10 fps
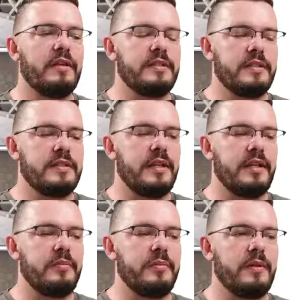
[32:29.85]

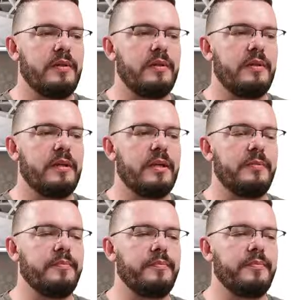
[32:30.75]
sustainable
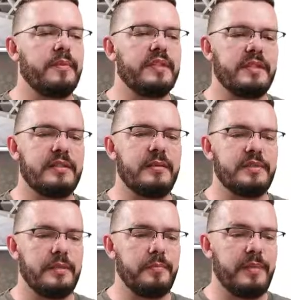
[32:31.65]

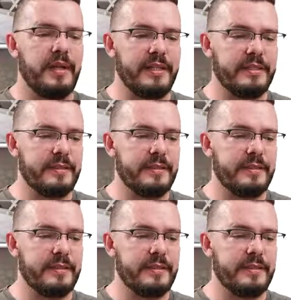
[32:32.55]
systems in place.